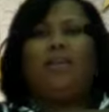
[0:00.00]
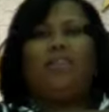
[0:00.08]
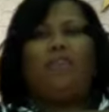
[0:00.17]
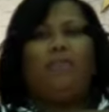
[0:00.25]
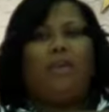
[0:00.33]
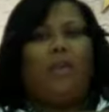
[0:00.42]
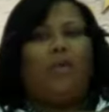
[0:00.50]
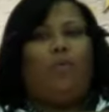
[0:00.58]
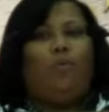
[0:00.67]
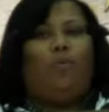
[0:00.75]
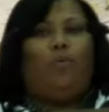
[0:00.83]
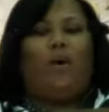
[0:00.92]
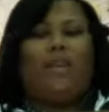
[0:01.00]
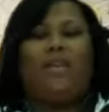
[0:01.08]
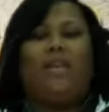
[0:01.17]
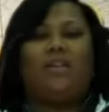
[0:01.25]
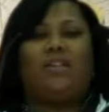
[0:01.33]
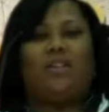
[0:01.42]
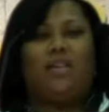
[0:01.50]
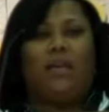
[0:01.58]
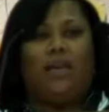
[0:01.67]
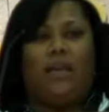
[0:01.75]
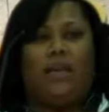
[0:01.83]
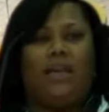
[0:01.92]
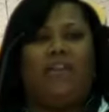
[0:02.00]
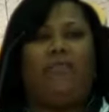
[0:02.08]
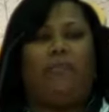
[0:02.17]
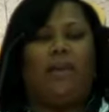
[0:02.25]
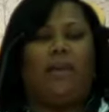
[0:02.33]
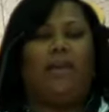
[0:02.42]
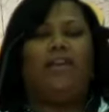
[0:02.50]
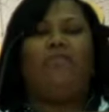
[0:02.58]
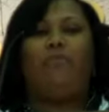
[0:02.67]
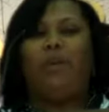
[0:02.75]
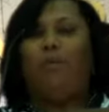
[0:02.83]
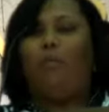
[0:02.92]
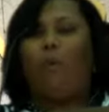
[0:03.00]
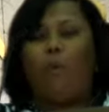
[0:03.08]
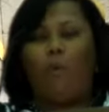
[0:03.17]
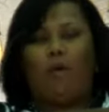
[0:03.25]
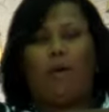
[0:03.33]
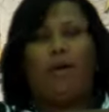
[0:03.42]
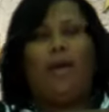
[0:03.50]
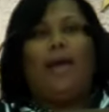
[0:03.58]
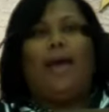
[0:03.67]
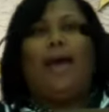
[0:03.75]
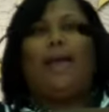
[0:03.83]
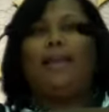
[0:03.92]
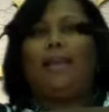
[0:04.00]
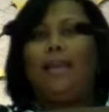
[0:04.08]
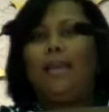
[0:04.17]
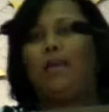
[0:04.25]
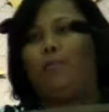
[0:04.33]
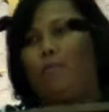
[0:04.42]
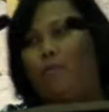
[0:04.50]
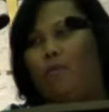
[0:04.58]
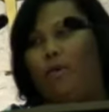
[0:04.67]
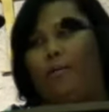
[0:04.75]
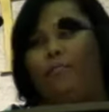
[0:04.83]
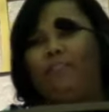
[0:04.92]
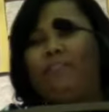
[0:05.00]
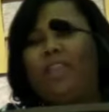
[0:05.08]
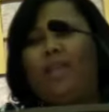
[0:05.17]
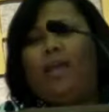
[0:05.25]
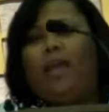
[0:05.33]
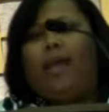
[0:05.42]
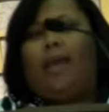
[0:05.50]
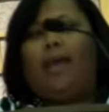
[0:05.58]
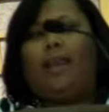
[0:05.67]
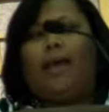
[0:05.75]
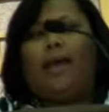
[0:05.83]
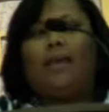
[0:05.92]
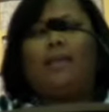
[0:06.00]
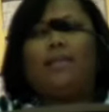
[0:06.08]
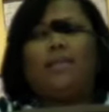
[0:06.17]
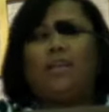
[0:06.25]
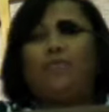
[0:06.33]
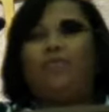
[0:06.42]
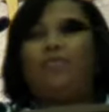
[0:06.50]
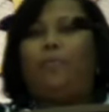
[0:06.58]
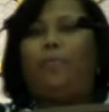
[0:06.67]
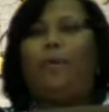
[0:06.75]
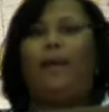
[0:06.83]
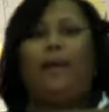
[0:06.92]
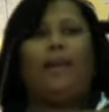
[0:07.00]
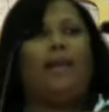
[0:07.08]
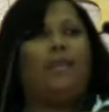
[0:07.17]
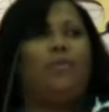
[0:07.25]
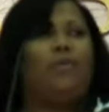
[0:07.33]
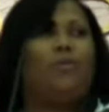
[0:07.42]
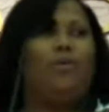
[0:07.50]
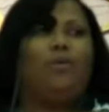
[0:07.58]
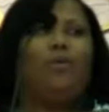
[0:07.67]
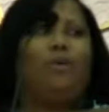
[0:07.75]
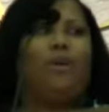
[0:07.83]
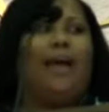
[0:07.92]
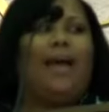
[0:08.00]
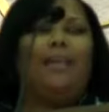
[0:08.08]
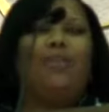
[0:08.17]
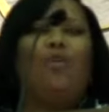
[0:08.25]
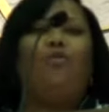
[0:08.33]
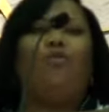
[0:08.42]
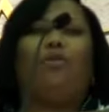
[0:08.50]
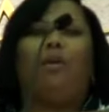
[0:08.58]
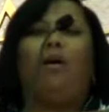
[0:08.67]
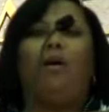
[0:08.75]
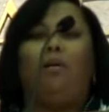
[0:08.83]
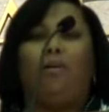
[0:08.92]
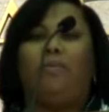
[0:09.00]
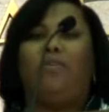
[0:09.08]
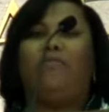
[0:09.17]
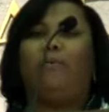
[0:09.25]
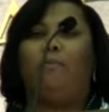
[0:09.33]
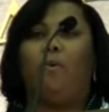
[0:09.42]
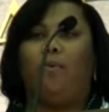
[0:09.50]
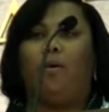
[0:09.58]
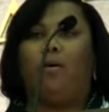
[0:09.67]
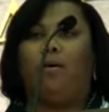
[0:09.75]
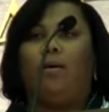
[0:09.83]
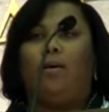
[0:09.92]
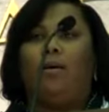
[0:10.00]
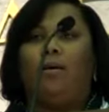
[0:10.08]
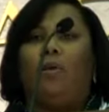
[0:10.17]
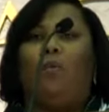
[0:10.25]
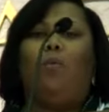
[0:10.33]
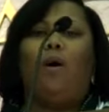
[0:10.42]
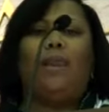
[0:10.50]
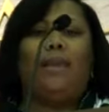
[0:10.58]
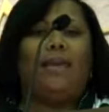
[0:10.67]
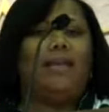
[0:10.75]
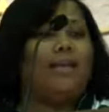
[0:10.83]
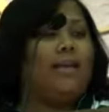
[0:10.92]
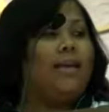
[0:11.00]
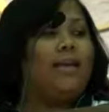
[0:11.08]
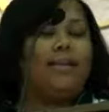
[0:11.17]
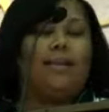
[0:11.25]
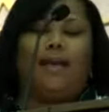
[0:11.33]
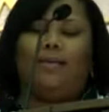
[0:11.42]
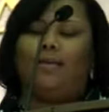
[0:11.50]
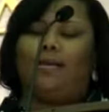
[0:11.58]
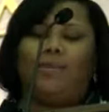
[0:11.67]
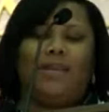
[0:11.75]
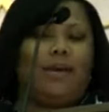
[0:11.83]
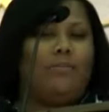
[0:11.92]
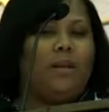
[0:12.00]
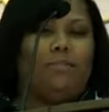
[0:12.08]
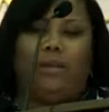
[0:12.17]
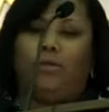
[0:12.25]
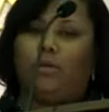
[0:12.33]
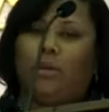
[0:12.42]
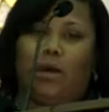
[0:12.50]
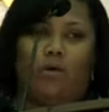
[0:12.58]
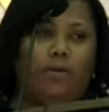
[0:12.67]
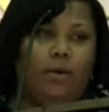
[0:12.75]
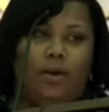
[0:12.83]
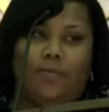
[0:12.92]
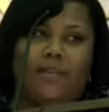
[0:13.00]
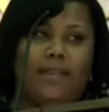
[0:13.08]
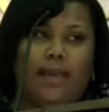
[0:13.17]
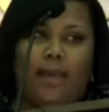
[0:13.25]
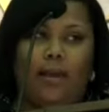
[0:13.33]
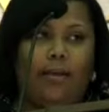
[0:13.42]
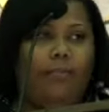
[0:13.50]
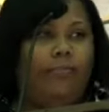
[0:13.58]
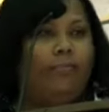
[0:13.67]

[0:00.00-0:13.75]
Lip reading: Give me what he is seeking to give me. Give me more. I needed more. And I continued to pray and ask the Lord, I know you're calling me for more. What is it? Because sometimes I'm a little slow on my uptake.